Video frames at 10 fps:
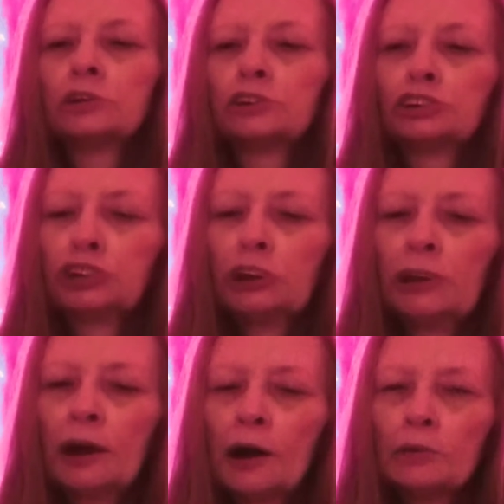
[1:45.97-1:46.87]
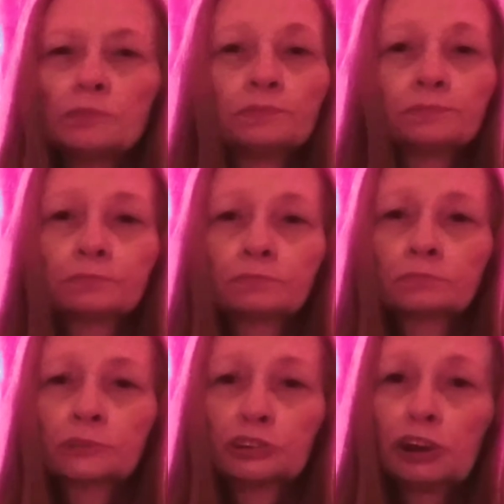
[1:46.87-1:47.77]
She uh,
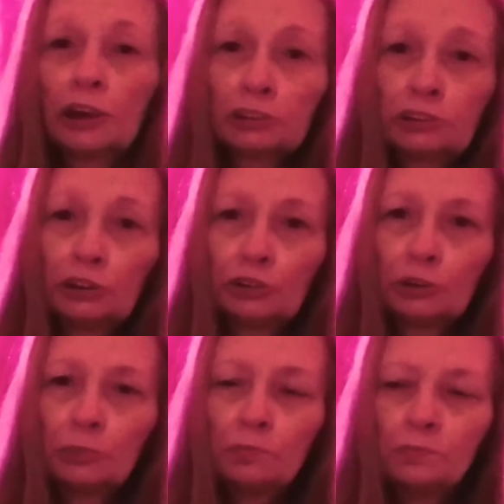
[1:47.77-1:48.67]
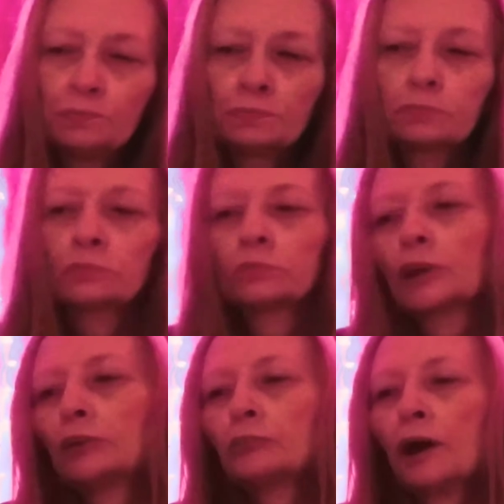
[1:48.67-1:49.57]
she has YouTube.
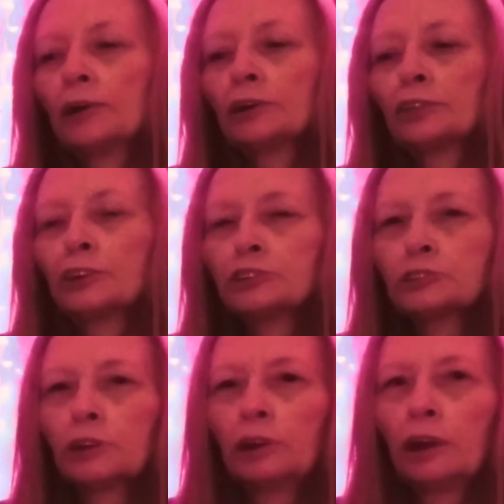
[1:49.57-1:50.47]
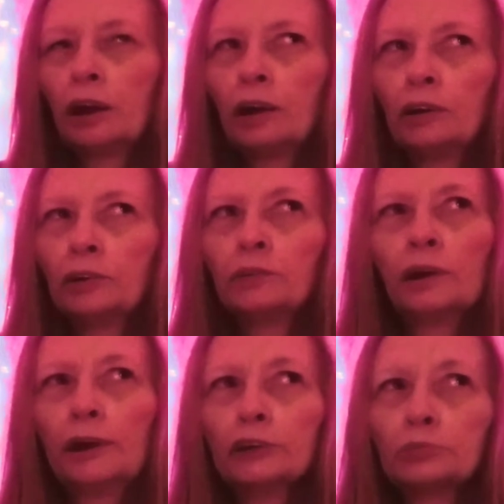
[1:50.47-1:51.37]
In fact, I think she uh,
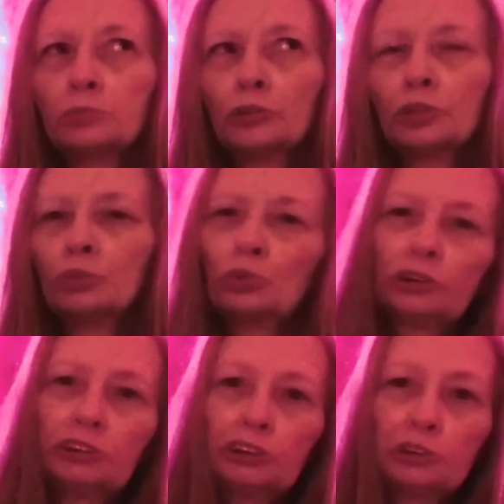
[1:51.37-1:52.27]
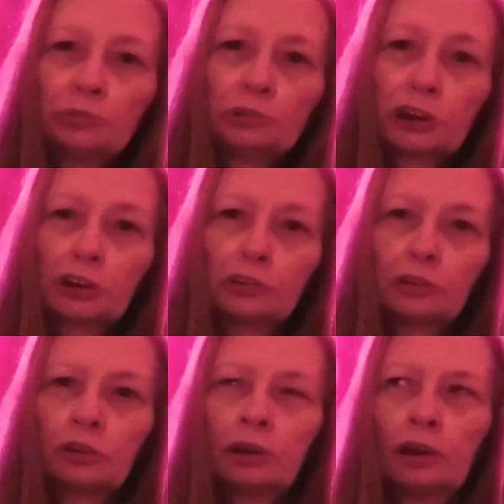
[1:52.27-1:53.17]
has more than one YouTube channel.
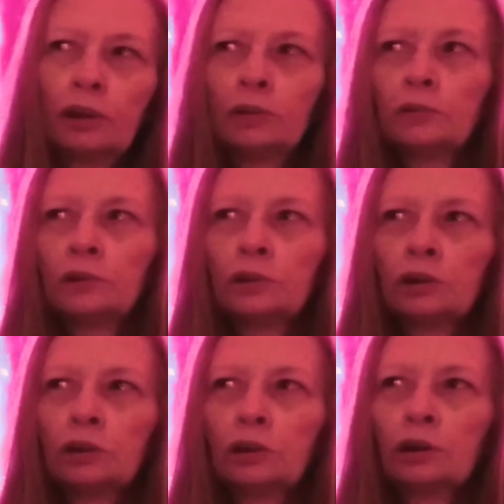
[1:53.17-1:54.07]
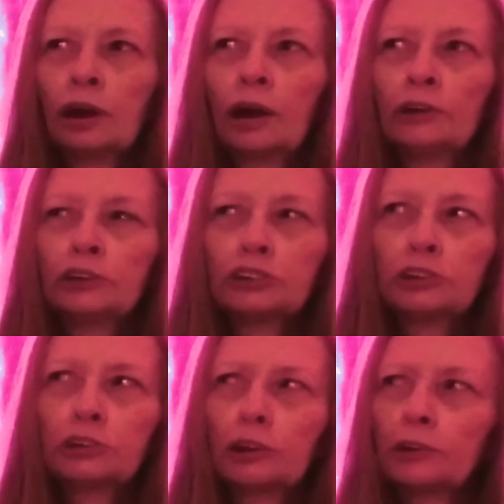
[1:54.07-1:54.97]
Uh, she's
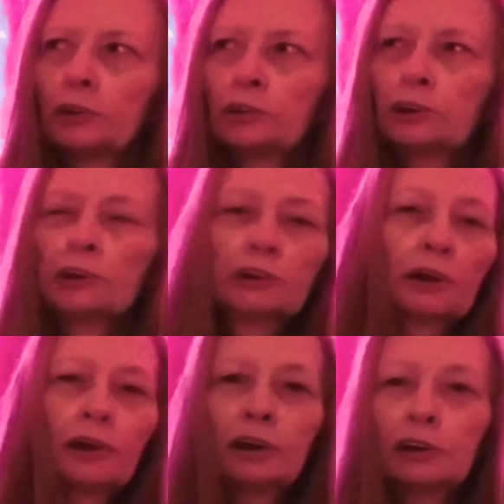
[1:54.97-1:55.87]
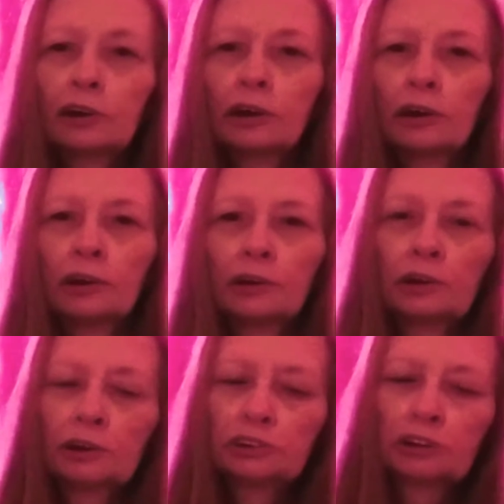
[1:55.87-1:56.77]
on TikTok, uh,
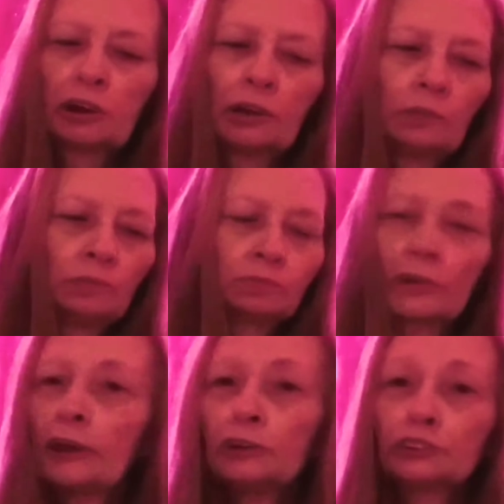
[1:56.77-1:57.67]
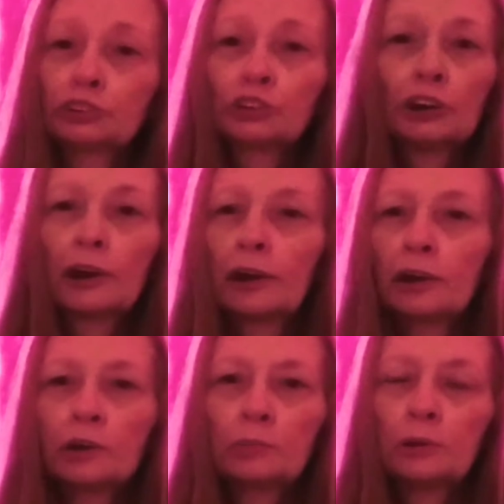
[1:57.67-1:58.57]

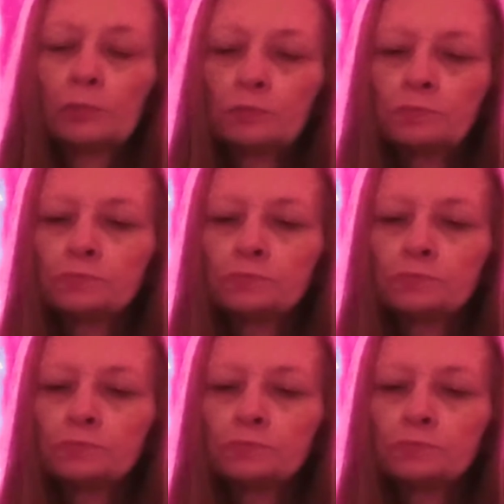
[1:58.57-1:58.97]
Instagram and